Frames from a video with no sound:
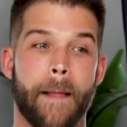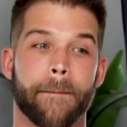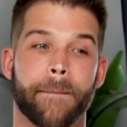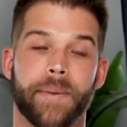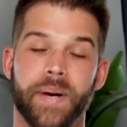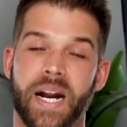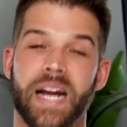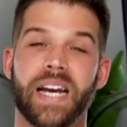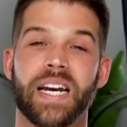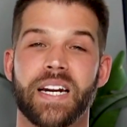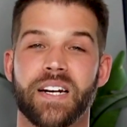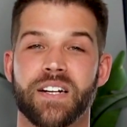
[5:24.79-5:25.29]

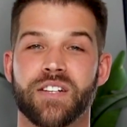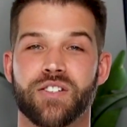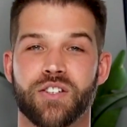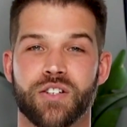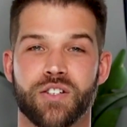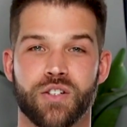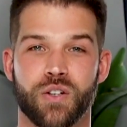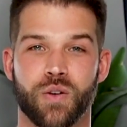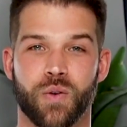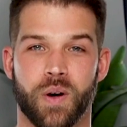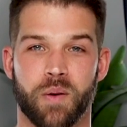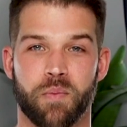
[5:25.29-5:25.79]
but I needed to
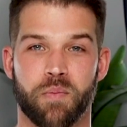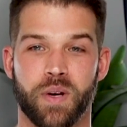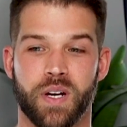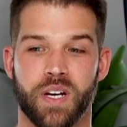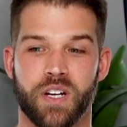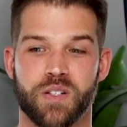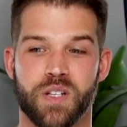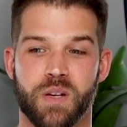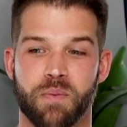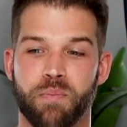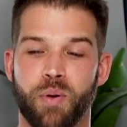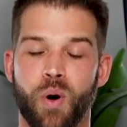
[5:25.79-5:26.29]
do it
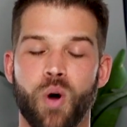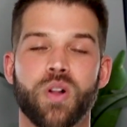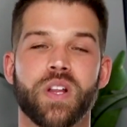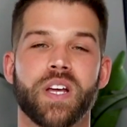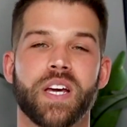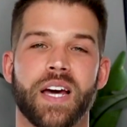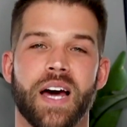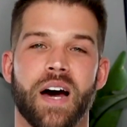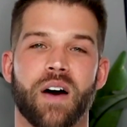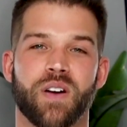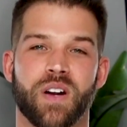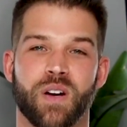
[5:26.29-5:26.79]
because in
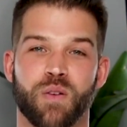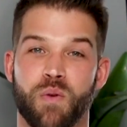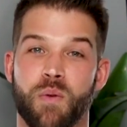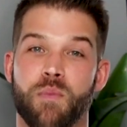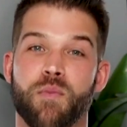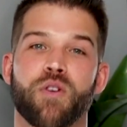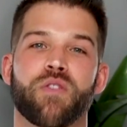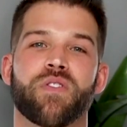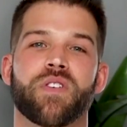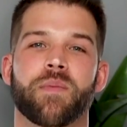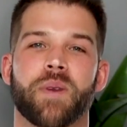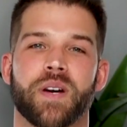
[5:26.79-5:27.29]
pulling out and
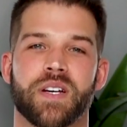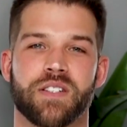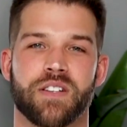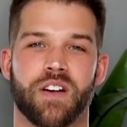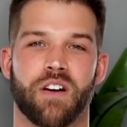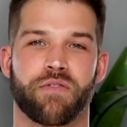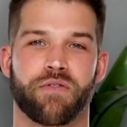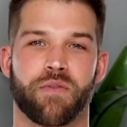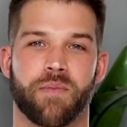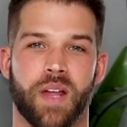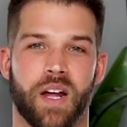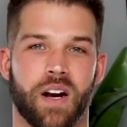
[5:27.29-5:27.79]
removing
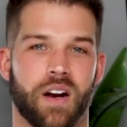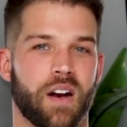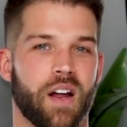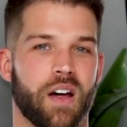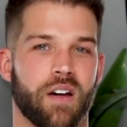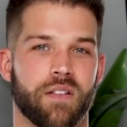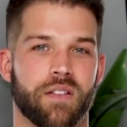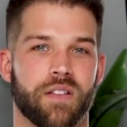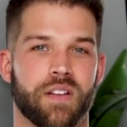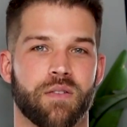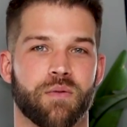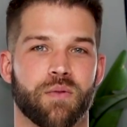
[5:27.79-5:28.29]
myself from that
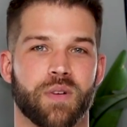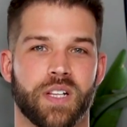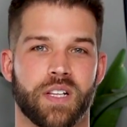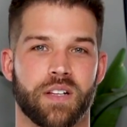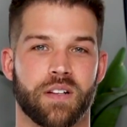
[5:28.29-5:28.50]
unhealthy